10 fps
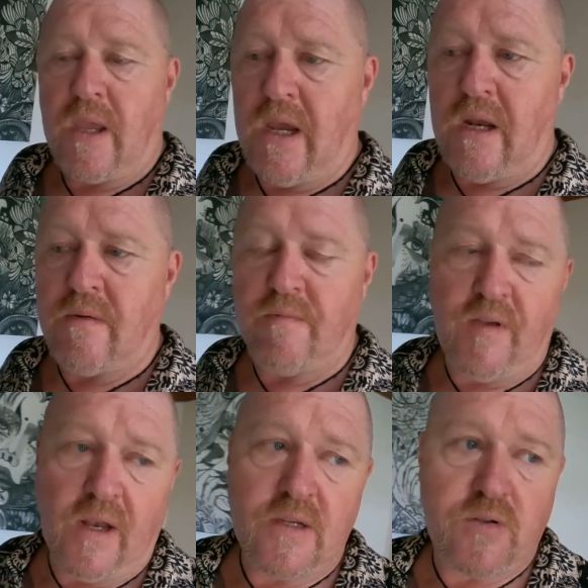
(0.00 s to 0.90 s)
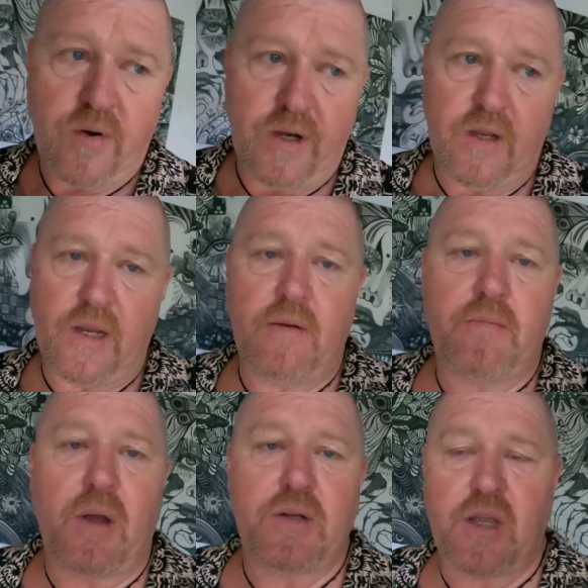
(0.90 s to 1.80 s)
in villas or
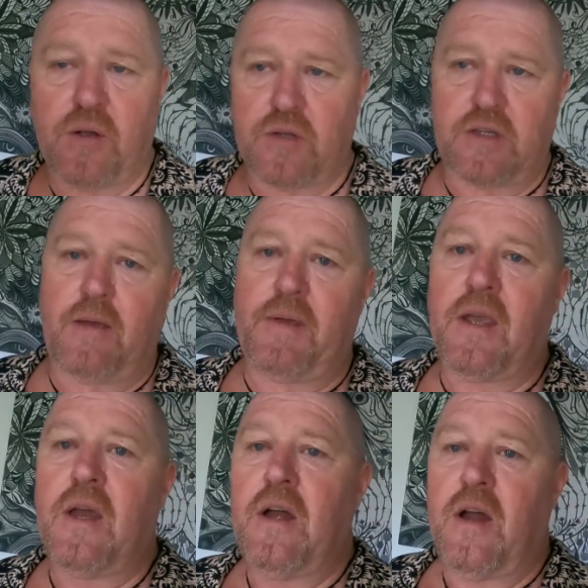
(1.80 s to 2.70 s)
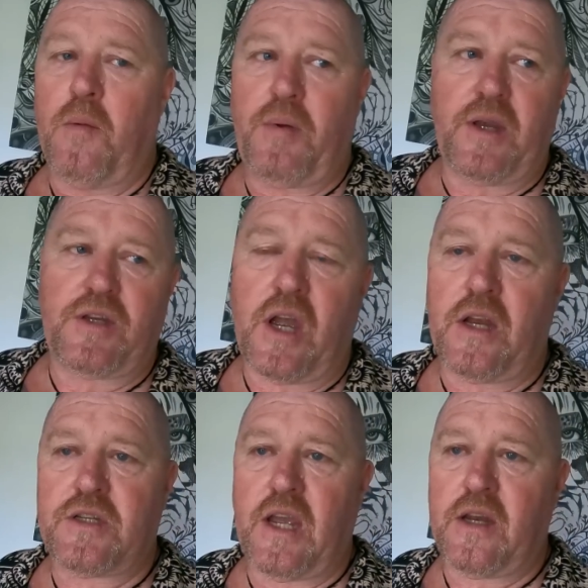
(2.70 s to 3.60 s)
in motels or something are being
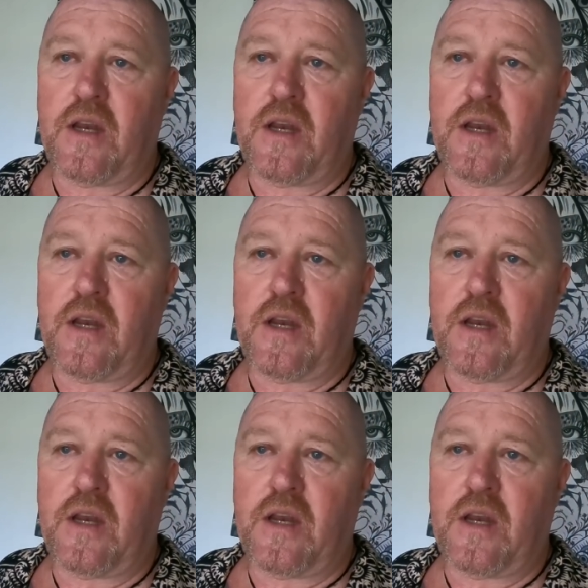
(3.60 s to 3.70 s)
changed out,